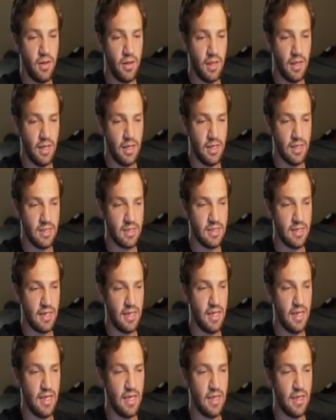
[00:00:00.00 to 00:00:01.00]
It is
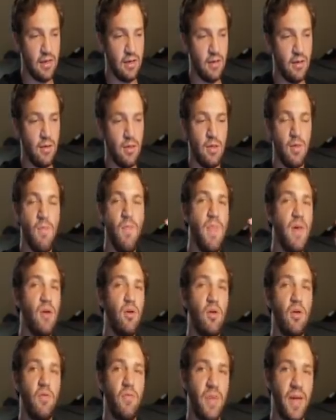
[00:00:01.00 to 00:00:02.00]
in the
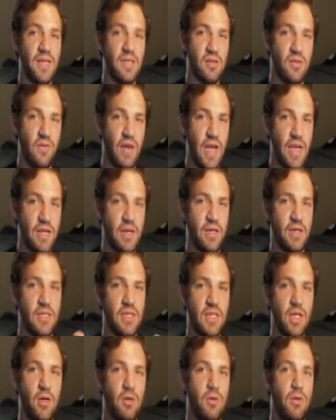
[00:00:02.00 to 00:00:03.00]
middle of Pennsylvania,
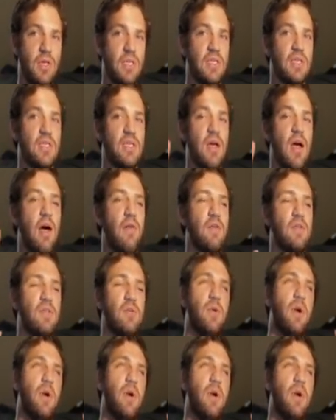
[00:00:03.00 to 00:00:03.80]
so this is obviously